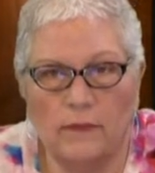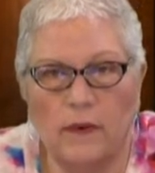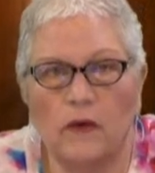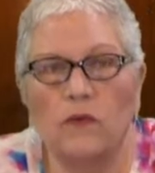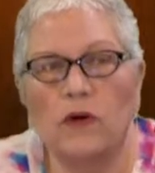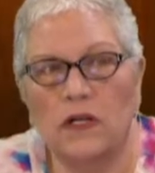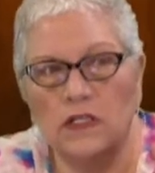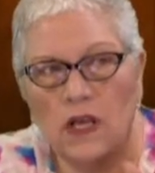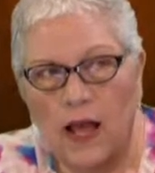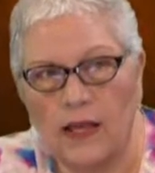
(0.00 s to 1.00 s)
but we're going
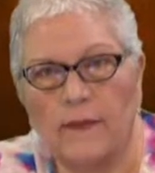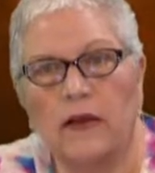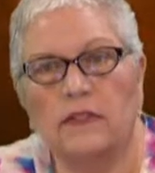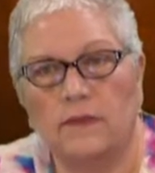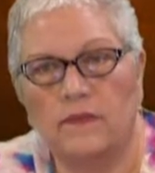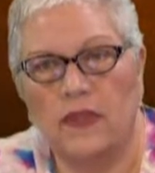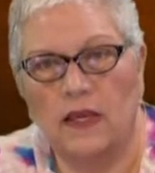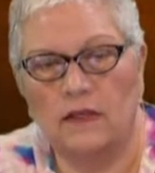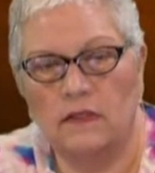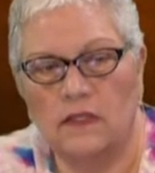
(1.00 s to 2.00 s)
to talk about some
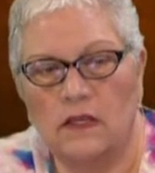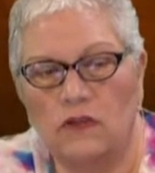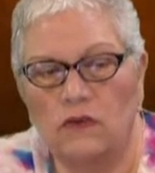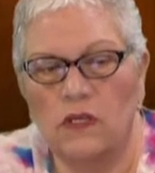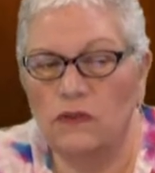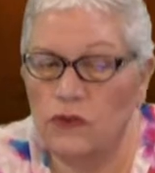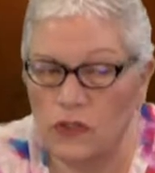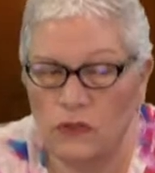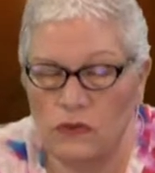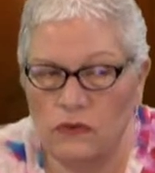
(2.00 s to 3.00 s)
things that you can
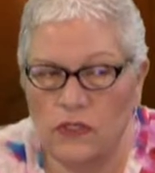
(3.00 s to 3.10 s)
do